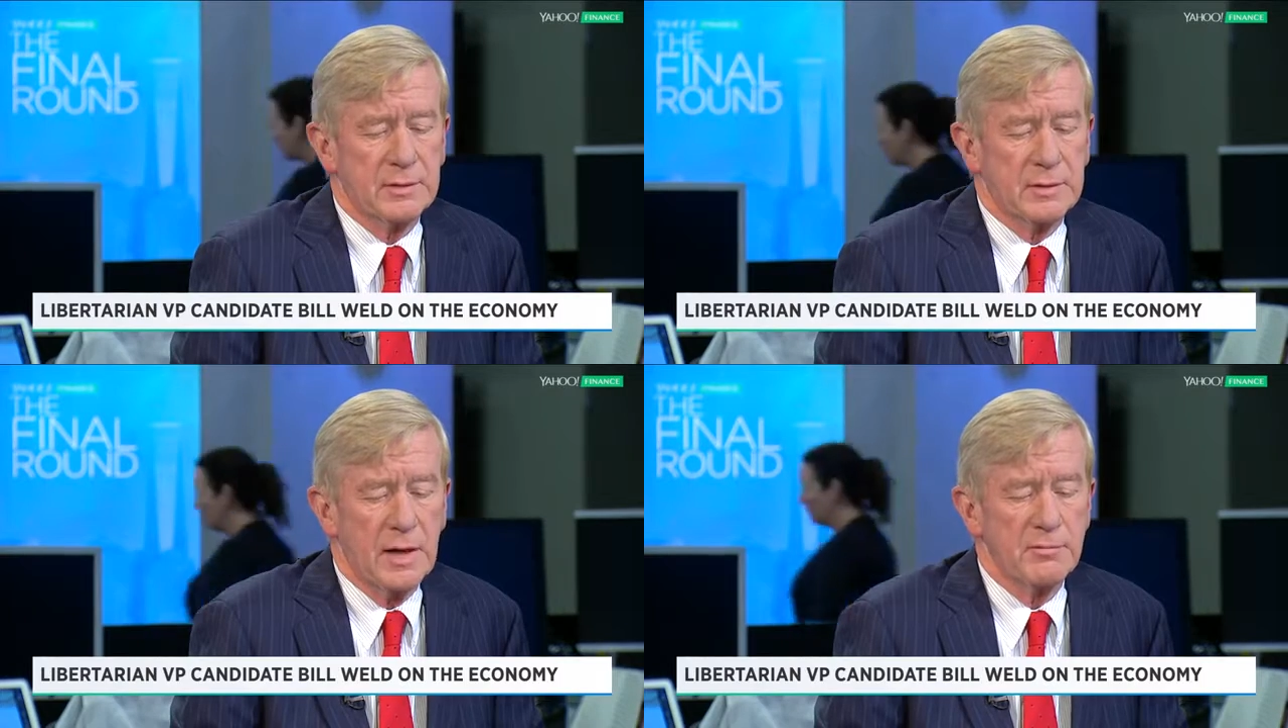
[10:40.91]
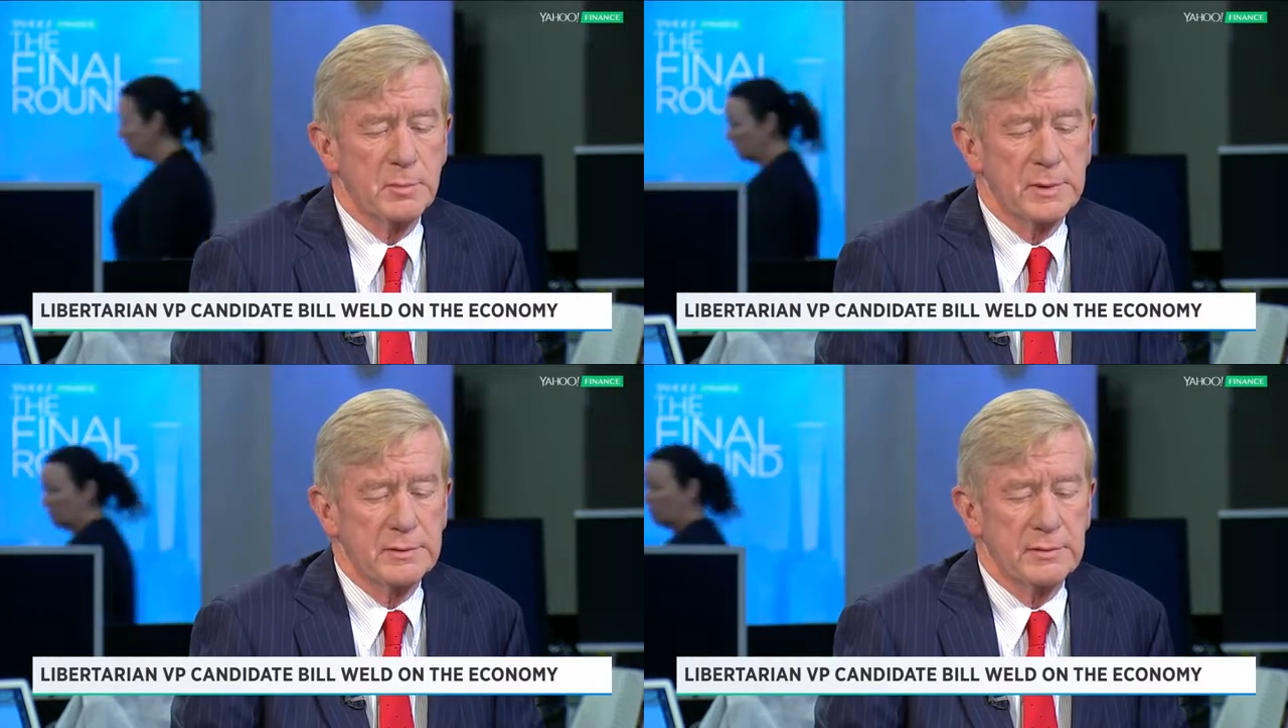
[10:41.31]

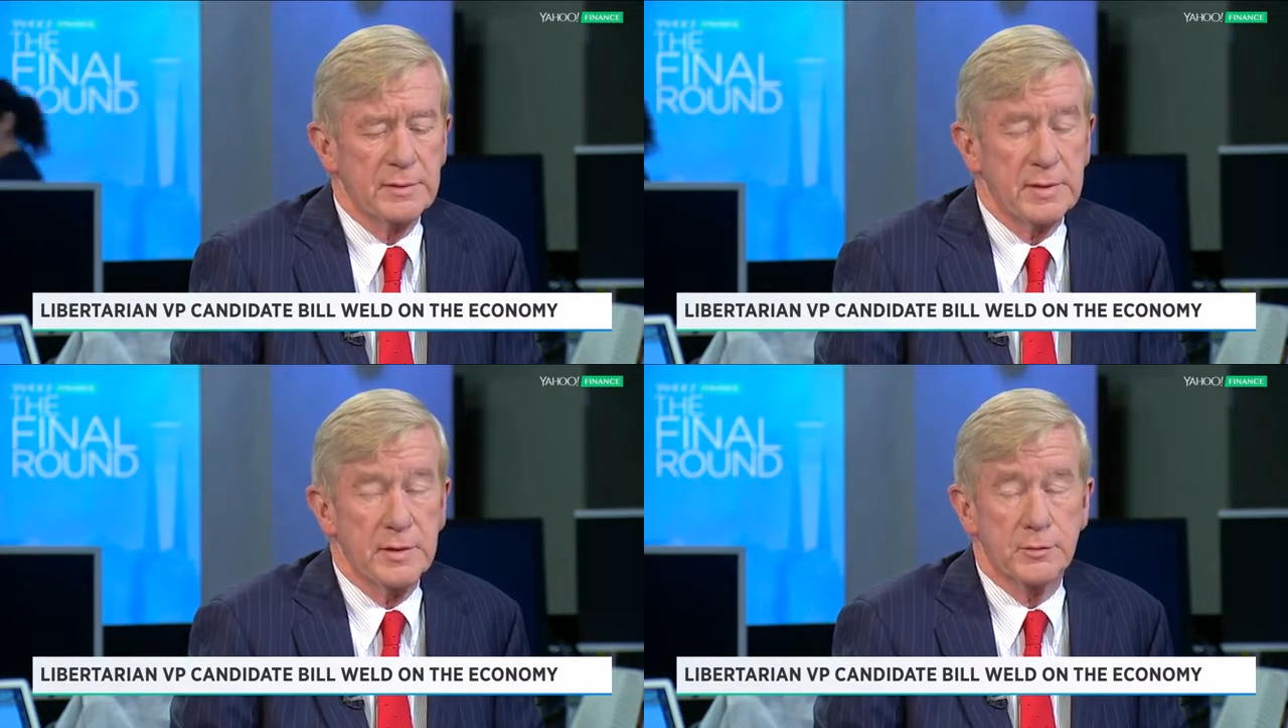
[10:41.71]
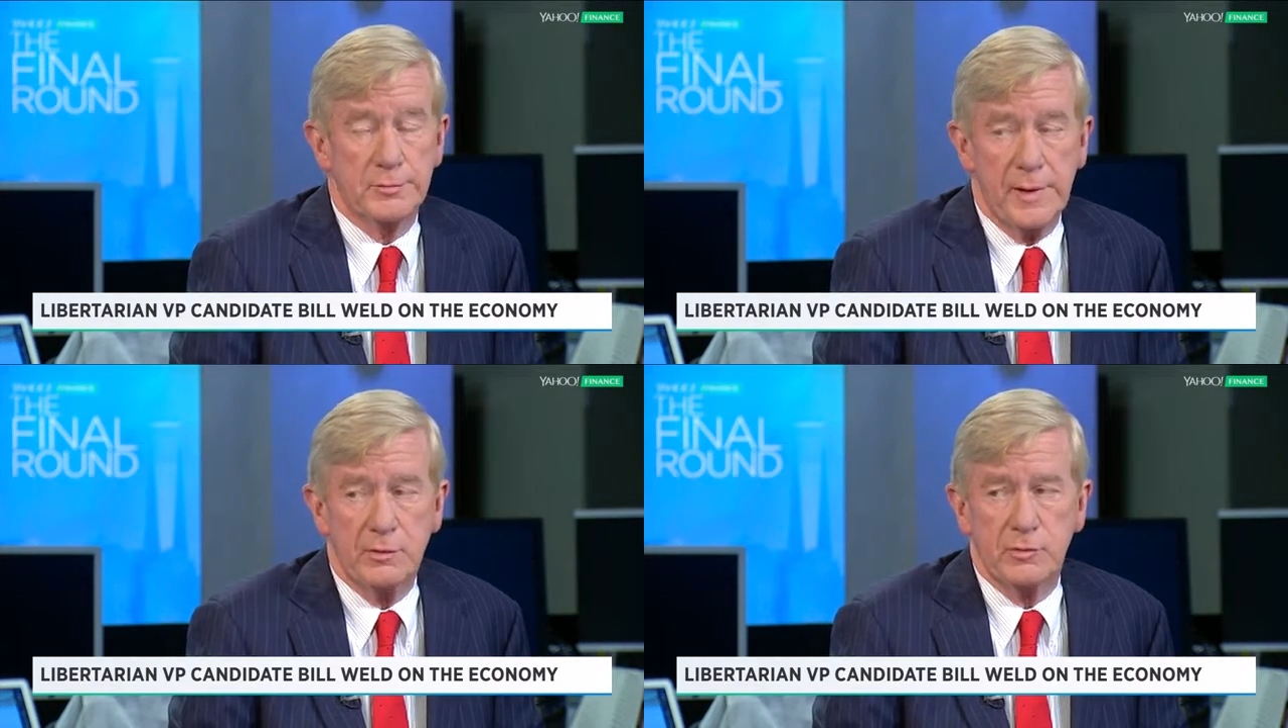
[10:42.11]
government
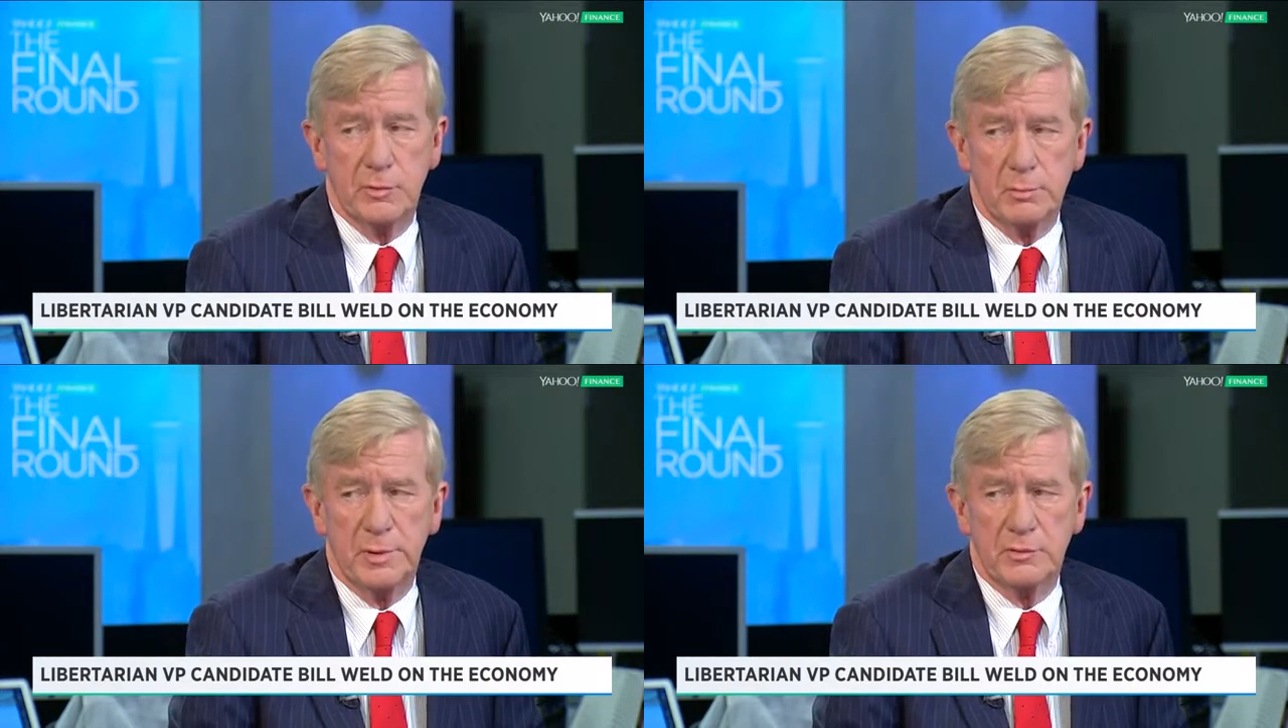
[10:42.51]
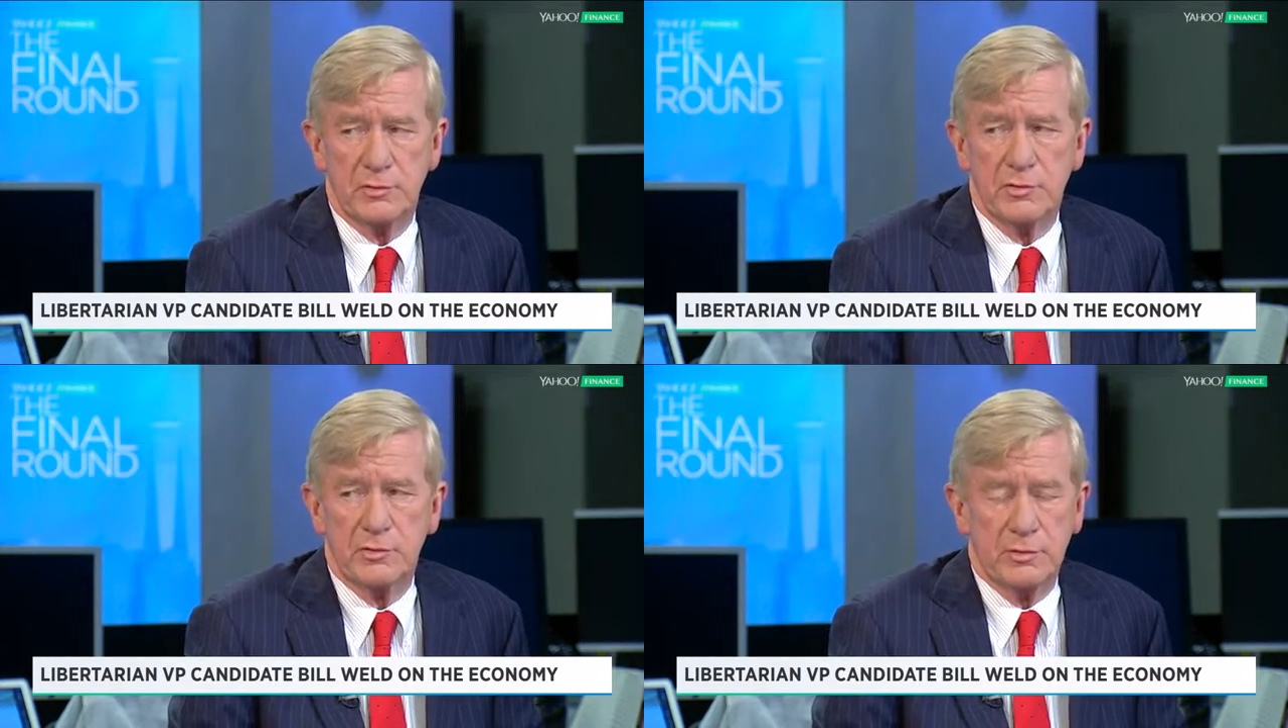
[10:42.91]
intervention, but
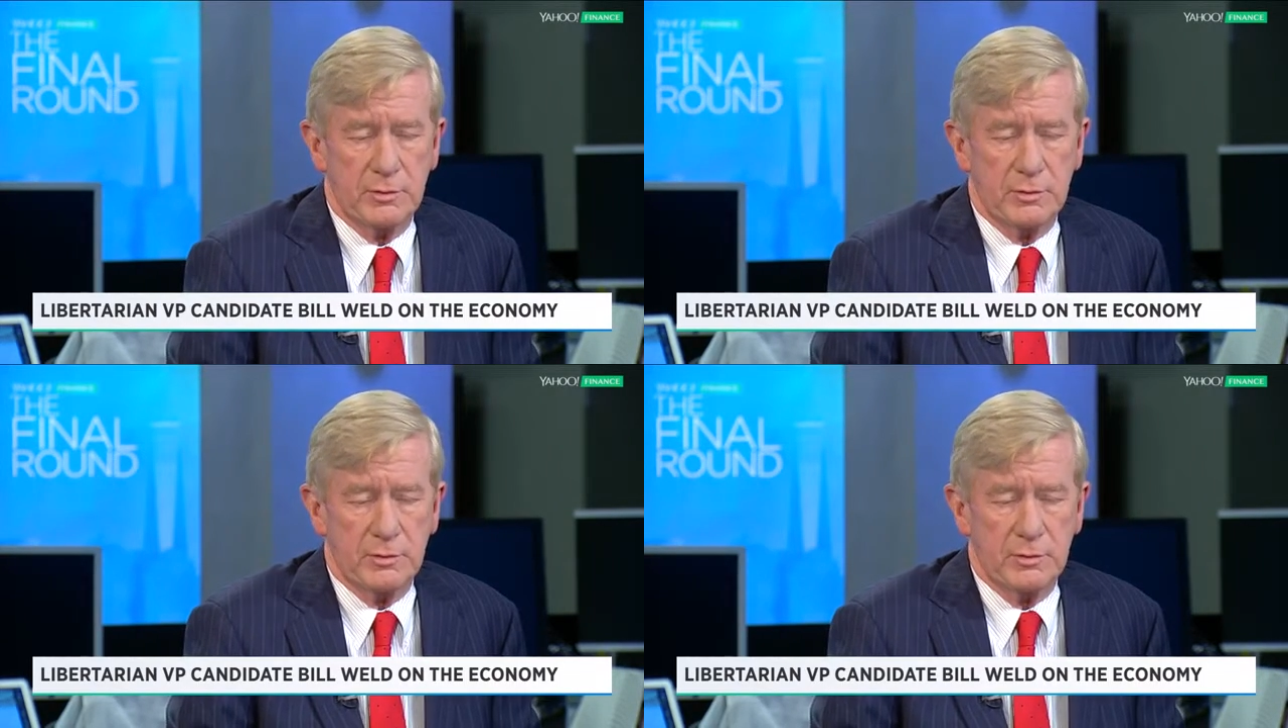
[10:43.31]
just